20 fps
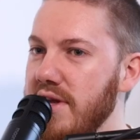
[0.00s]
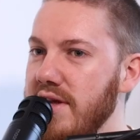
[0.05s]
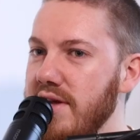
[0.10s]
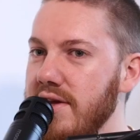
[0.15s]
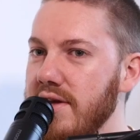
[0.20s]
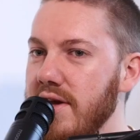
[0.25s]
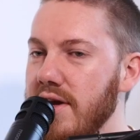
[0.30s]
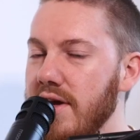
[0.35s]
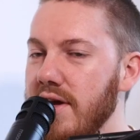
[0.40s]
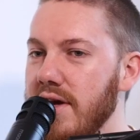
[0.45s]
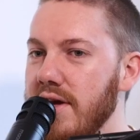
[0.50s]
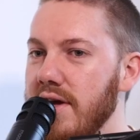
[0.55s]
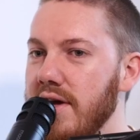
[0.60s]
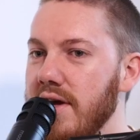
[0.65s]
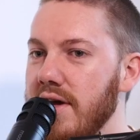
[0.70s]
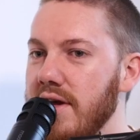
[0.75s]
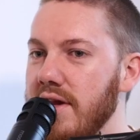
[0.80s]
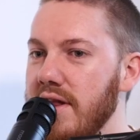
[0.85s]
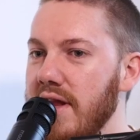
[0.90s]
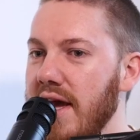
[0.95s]
many,
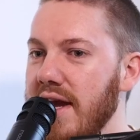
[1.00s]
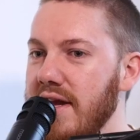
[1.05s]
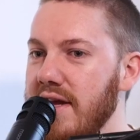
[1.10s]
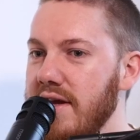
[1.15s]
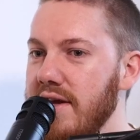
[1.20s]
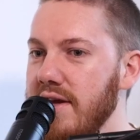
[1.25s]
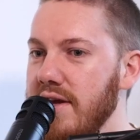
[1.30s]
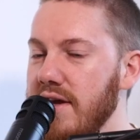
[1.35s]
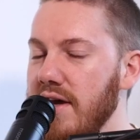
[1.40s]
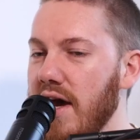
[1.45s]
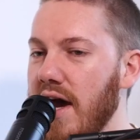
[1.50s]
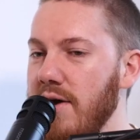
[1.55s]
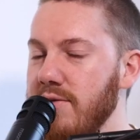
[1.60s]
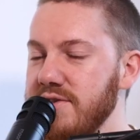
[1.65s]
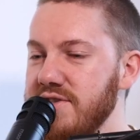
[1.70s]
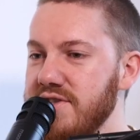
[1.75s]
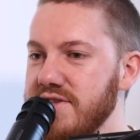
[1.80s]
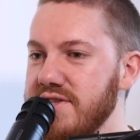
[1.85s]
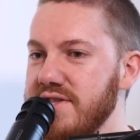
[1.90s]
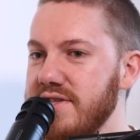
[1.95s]
like, I
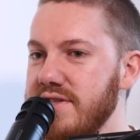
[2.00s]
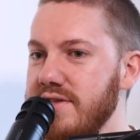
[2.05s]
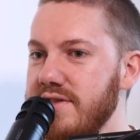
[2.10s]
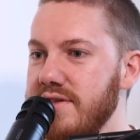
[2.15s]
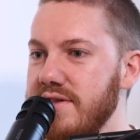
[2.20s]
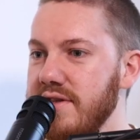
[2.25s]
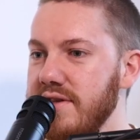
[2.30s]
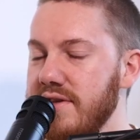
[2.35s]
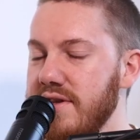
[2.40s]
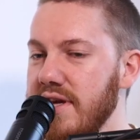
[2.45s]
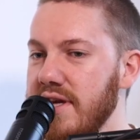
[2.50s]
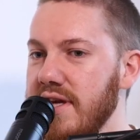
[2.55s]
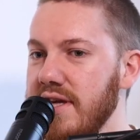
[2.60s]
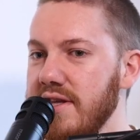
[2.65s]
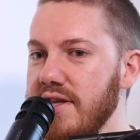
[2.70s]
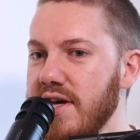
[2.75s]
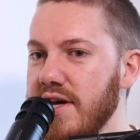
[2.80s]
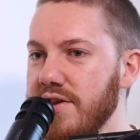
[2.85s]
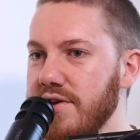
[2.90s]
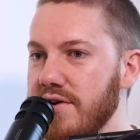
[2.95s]
was just thinking
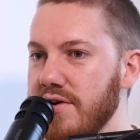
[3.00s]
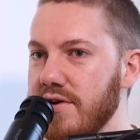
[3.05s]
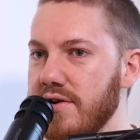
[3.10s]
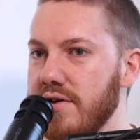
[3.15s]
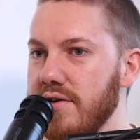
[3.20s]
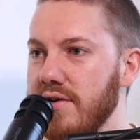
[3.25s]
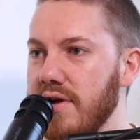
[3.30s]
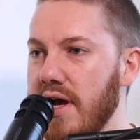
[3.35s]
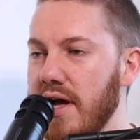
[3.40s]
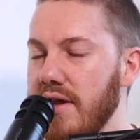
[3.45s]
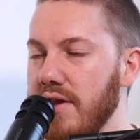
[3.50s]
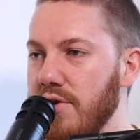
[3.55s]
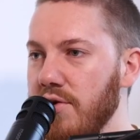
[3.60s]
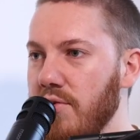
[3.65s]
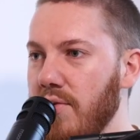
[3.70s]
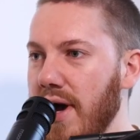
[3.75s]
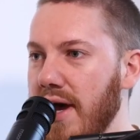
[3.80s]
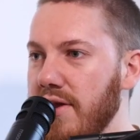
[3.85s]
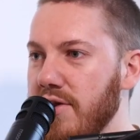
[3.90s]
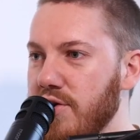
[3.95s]
the other little
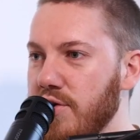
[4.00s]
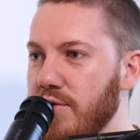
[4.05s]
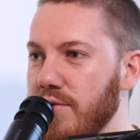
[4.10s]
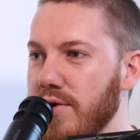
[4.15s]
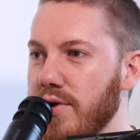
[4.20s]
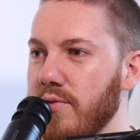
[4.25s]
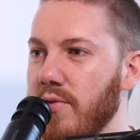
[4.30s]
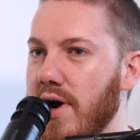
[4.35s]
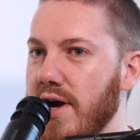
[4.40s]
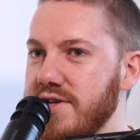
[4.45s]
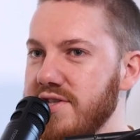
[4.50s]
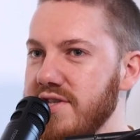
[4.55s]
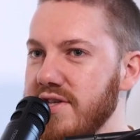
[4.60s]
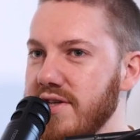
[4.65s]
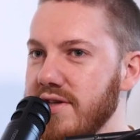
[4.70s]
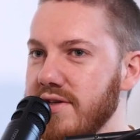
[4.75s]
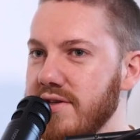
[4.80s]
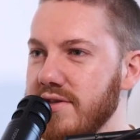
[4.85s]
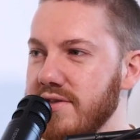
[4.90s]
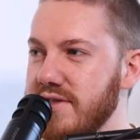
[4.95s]
while ago, we were
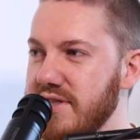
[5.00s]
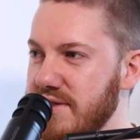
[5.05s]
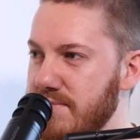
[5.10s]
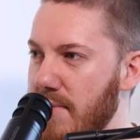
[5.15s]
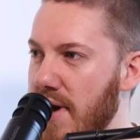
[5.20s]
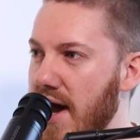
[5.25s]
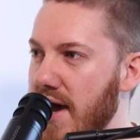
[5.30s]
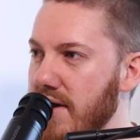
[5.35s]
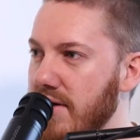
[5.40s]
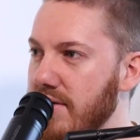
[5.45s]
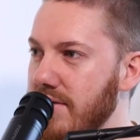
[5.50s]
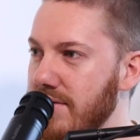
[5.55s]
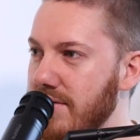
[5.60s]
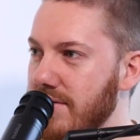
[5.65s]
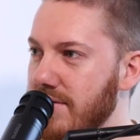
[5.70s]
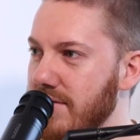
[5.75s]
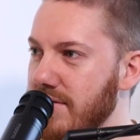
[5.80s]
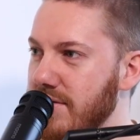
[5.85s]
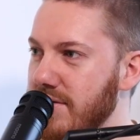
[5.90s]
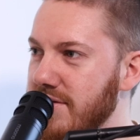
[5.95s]
watching Smile.
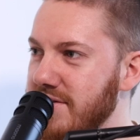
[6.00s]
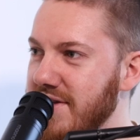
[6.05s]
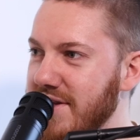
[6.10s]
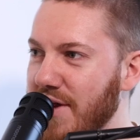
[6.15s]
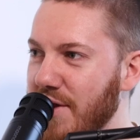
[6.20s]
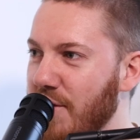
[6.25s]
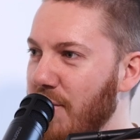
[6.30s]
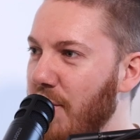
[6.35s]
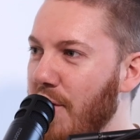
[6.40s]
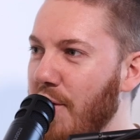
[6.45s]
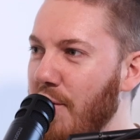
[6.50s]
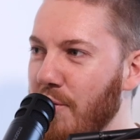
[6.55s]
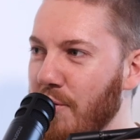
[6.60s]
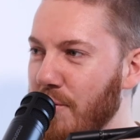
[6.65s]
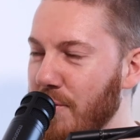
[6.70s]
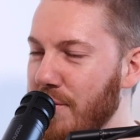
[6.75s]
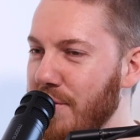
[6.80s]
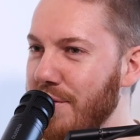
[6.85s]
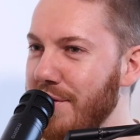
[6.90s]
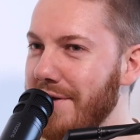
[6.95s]
It's like a
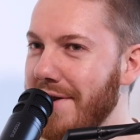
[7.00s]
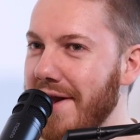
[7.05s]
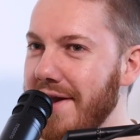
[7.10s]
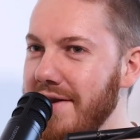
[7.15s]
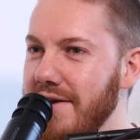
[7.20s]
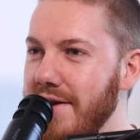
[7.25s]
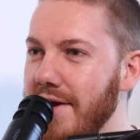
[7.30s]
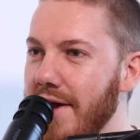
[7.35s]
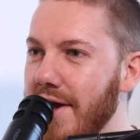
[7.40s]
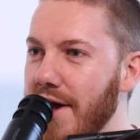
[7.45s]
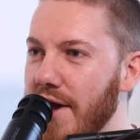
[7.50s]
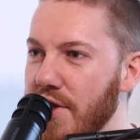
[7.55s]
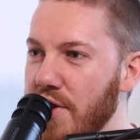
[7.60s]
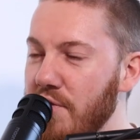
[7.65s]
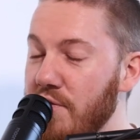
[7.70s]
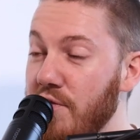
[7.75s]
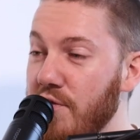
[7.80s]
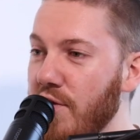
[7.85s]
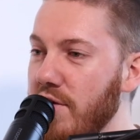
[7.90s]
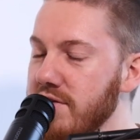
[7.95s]
horror, and the
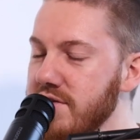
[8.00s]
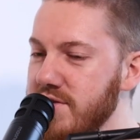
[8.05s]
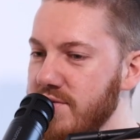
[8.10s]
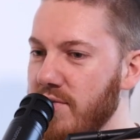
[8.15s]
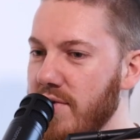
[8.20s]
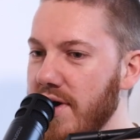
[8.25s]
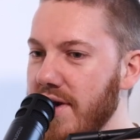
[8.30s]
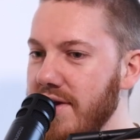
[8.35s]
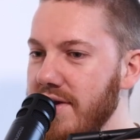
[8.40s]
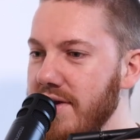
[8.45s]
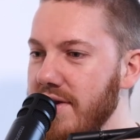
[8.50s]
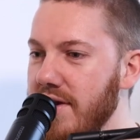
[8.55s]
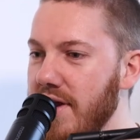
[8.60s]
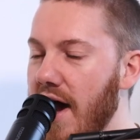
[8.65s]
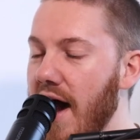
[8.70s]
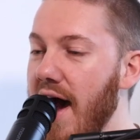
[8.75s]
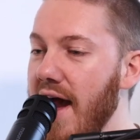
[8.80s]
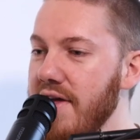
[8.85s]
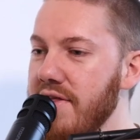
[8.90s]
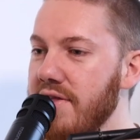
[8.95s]
first one
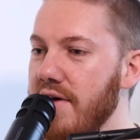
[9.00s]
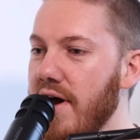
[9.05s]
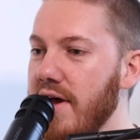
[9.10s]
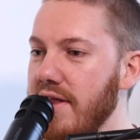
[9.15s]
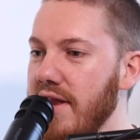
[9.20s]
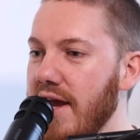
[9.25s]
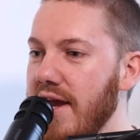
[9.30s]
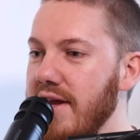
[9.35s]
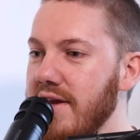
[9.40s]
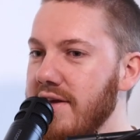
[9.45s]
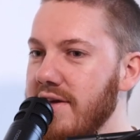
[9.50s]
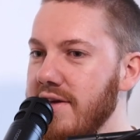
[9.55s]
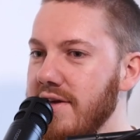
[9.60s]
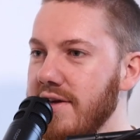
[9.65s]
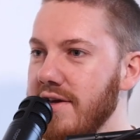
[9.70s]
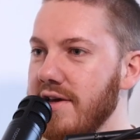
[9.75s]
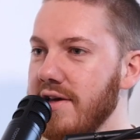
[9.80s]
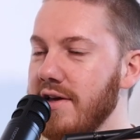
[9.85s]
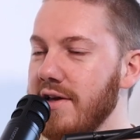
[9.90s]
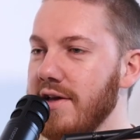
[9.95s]
I thought, like,
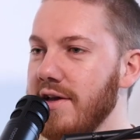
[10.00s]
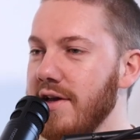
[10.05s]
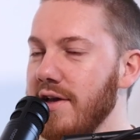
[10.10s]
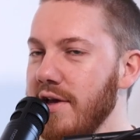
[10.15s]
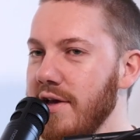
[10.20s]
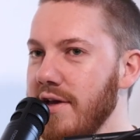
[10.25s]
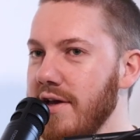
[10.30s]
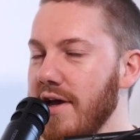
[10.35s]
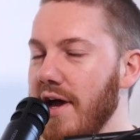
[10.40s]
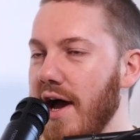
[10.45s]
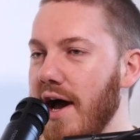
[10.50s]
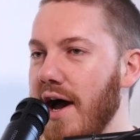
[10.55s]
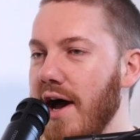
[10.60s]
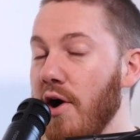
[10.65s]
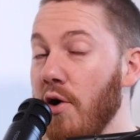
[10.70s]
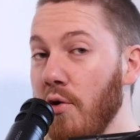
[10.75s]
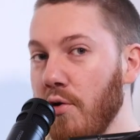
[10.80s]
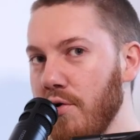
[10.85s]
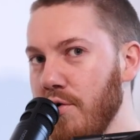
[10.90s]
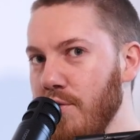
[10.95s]

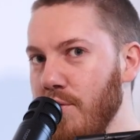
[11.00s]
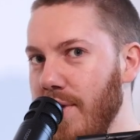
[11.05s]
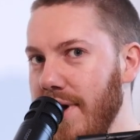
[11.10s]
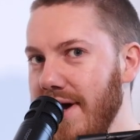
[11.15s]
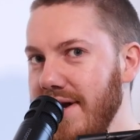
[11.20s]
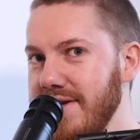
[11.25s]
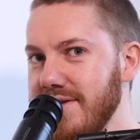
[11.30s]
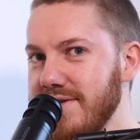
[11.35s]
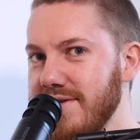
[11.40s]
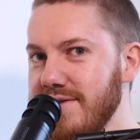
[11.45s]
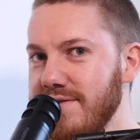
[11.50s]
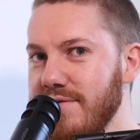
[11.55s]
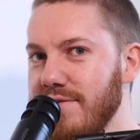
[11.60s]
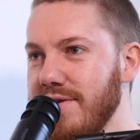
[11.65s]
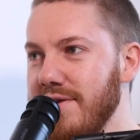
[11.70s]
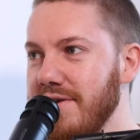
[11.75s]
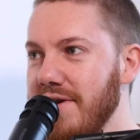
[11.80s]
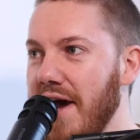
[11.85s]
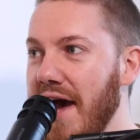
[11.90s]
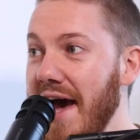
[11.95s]
horror wise,
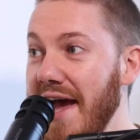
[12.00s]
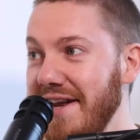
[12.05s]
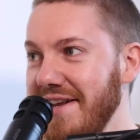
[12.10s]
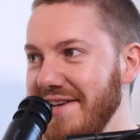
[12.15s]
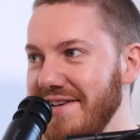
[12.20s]
I